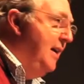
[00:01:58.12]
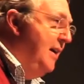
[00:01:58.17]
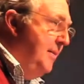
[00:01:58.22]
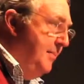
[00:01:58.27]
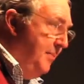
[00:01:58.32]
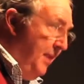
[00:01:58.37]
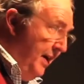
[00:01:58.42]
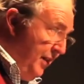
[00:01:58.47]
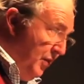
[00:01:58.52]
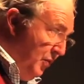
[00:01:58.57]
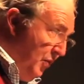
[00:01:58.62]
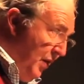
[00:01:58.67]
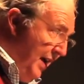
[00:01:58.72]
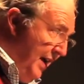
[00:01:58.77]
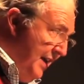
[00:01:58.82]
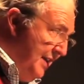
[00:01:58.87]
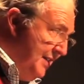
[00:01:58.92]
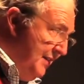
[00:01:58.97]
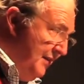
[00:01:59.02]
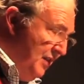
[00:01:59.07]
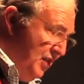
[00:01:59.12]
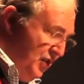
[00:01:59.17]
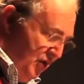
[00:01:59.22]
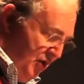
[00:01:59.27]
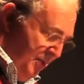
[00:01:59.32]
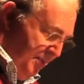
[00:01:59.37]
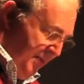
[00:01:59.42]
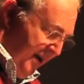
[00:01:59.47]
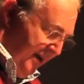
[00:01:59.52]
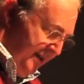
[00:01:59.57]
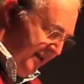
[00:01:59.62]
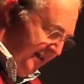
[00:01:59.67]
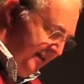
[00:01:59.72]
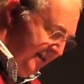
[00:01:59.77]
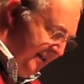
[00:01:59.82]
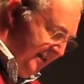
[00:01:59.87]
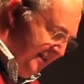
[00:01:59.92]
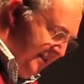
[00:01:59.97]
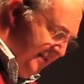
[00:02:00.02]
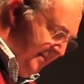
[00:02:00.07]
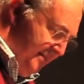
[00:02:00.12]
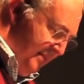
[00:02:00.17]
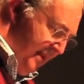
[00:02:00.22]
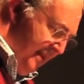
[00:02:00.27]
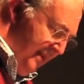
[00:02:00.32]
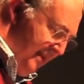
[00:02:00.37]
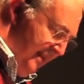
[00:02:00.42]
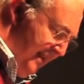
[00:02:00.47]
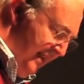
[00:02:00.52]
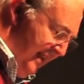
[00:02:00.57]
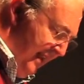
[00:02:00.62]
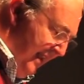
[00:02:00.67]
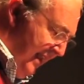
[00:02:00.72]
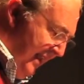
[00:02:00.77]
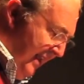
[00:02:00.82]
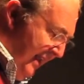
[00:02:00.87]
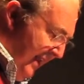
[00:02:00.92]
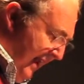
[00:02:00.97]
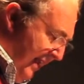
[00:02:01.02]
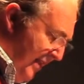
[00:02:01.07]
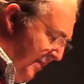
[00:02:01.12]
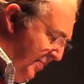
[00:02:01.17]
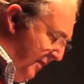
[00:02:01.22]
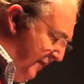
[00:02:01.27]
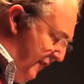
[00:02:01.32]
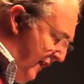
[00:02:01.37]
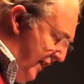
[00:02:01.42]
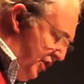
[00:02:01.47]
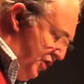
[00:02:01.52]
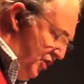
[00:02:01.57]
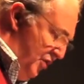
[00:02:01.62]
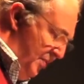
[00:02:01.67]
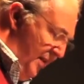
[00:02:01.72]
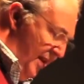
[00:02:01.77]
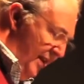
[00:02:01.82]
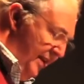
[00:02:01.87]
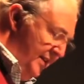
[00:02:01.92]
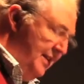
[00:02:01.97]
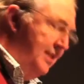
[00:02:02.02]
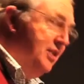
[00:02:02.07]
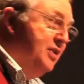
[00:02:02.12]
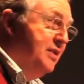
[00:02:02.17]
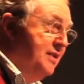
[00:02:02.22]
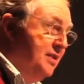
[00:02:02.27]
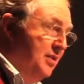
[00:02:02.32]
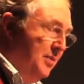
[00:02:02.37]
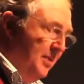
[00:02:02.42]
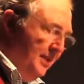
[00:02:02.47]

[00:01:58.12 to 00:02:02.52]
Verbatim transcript: by the rise of the two-party system and the professional politicians who